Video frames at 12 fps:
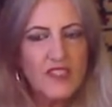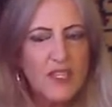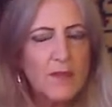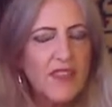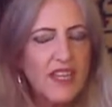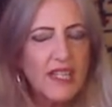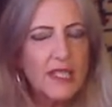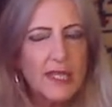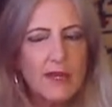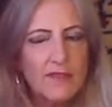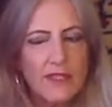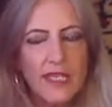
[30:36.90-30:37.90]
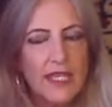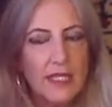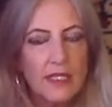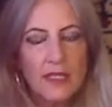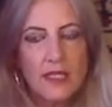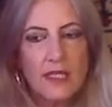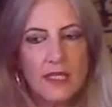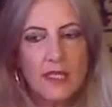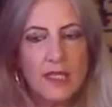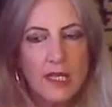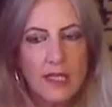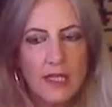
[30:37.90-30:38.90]
something lovely
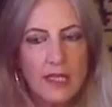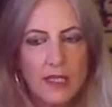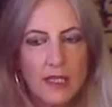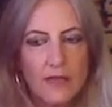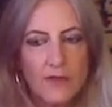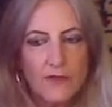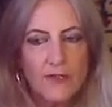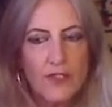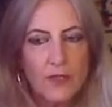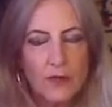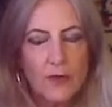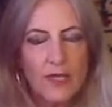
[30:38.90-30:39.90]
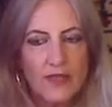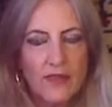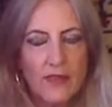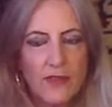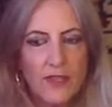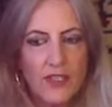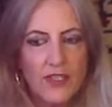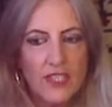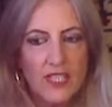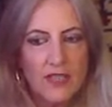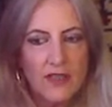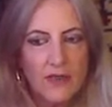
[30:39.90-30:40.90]
lying for you around the
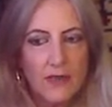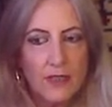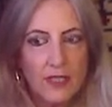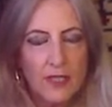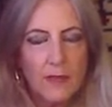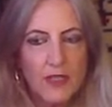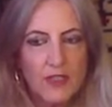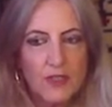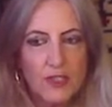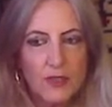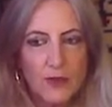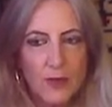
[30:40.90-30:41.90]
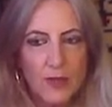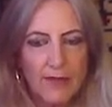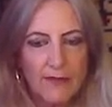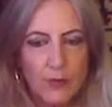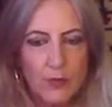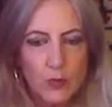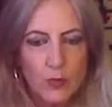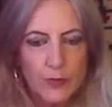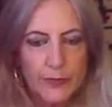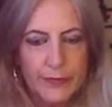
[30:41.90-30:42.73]
30th on an emotional level.